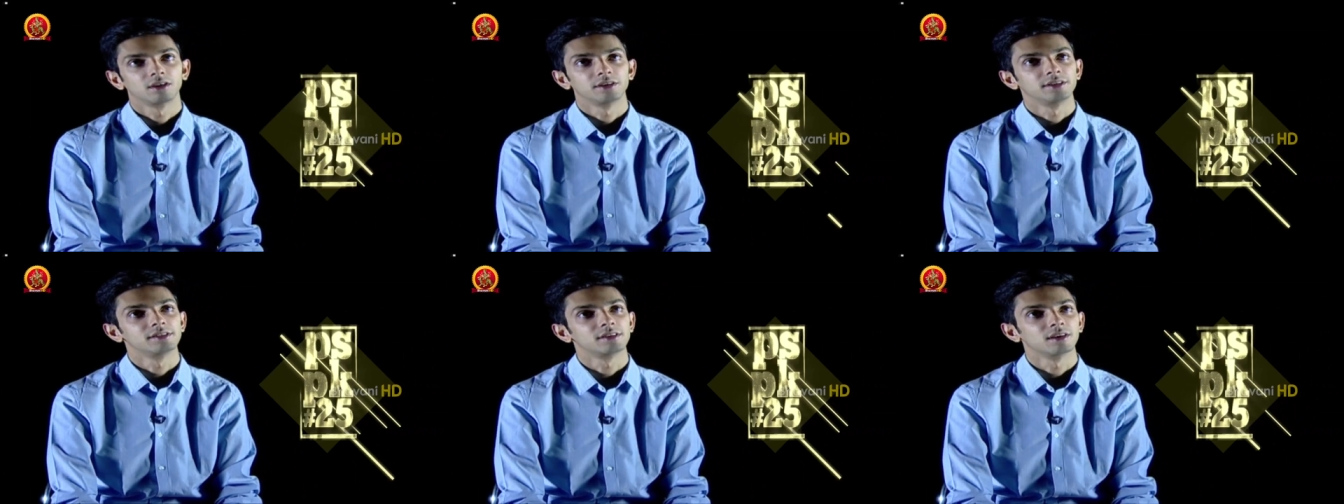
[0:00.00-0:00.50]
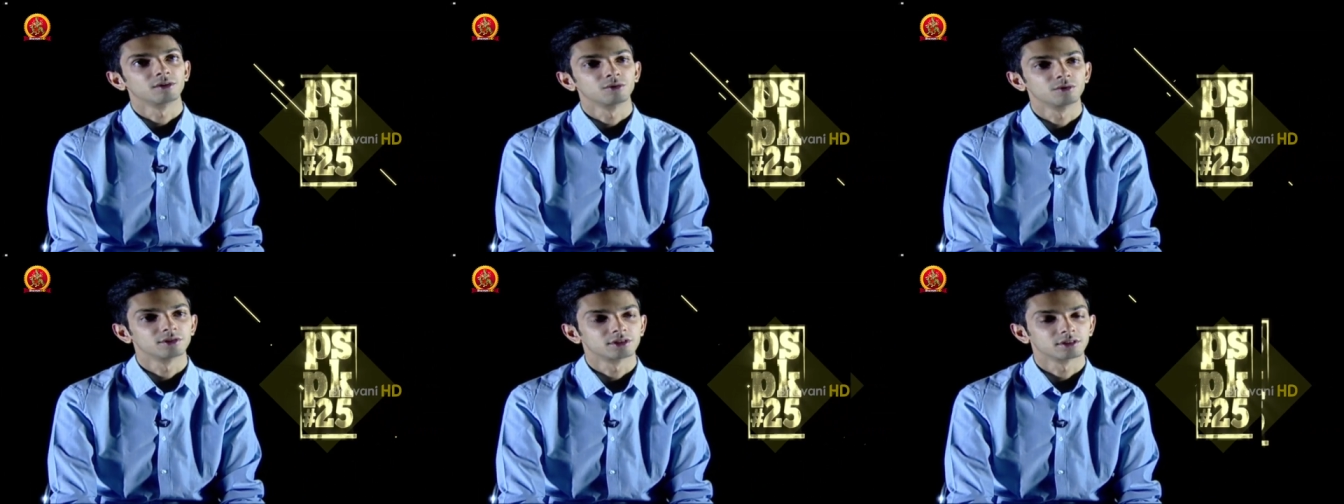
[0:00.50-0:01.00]
in
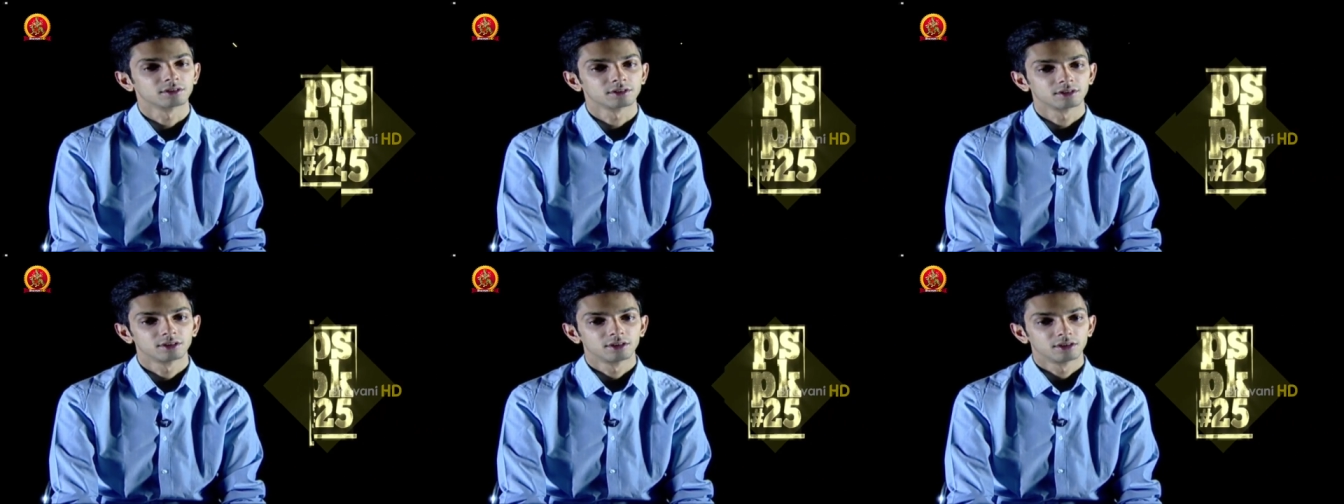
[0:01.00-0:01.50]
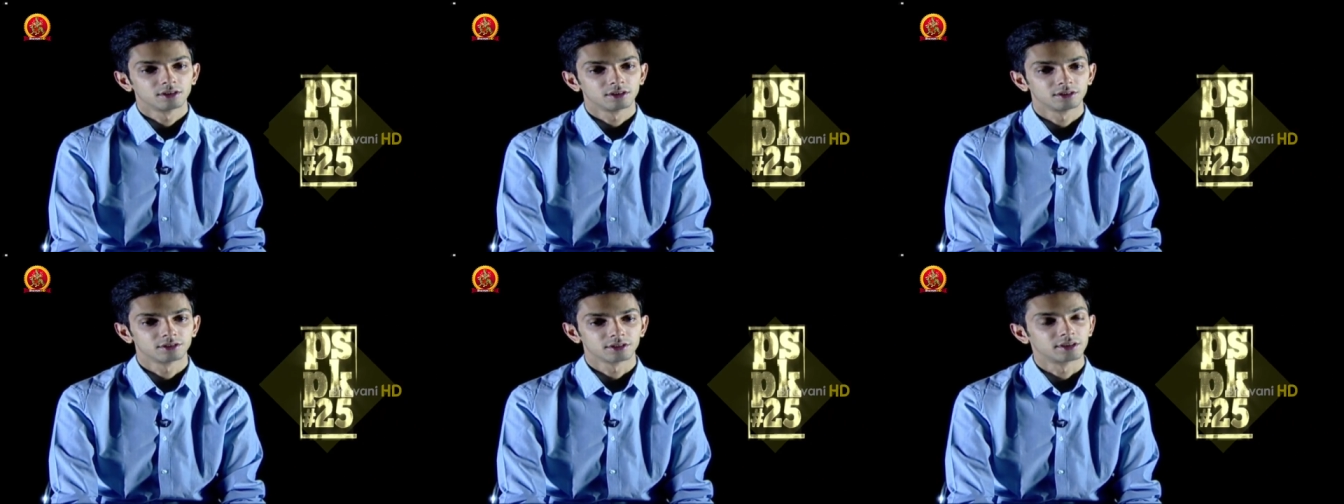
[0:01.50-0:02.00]
Telugu
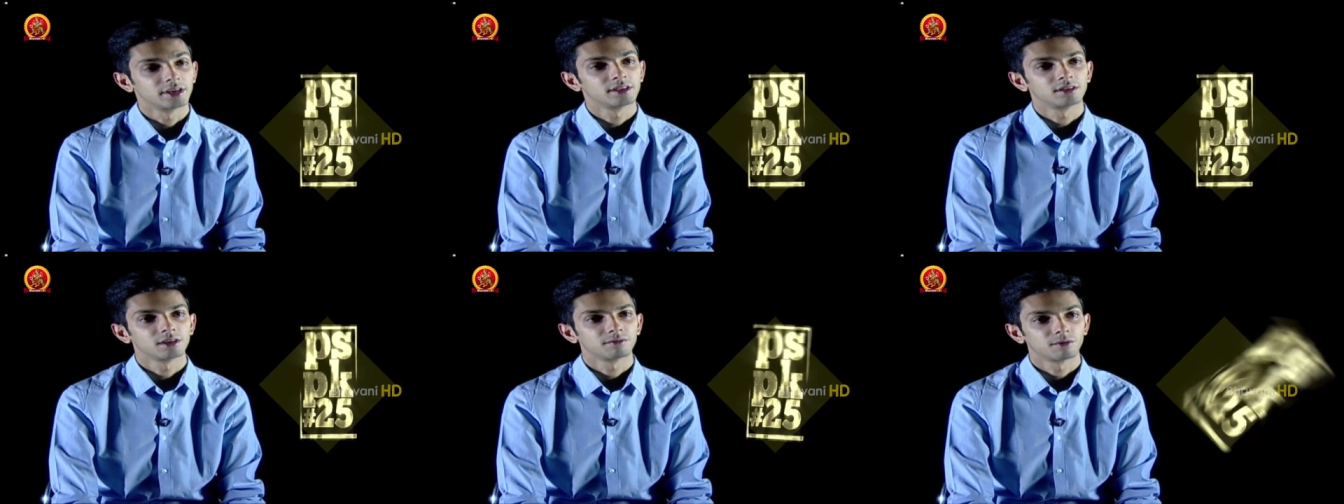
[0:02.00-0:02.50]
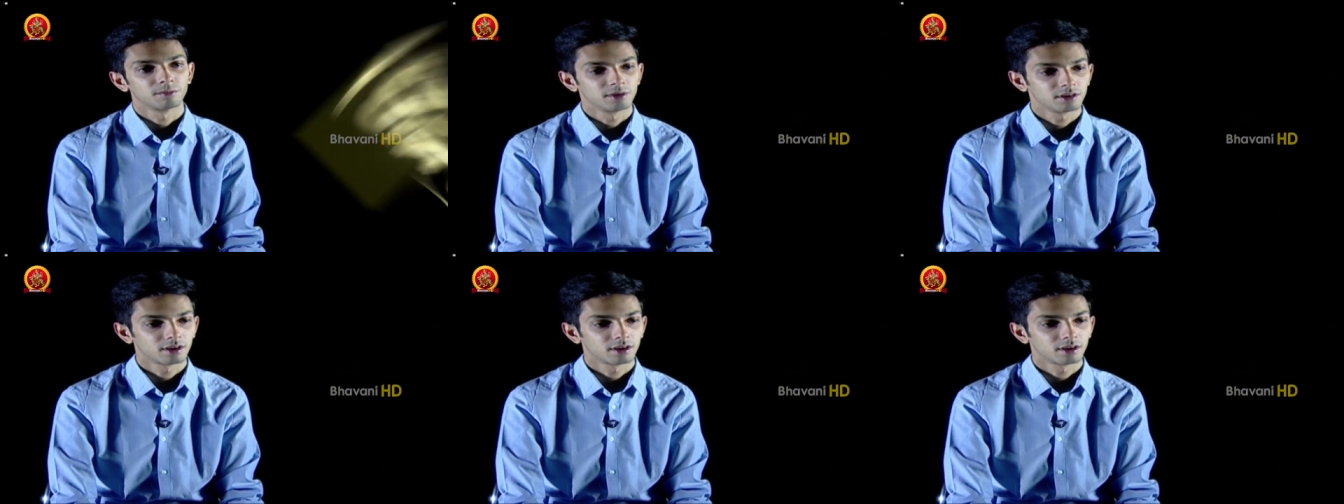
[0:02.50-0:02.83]
is a great thing for me.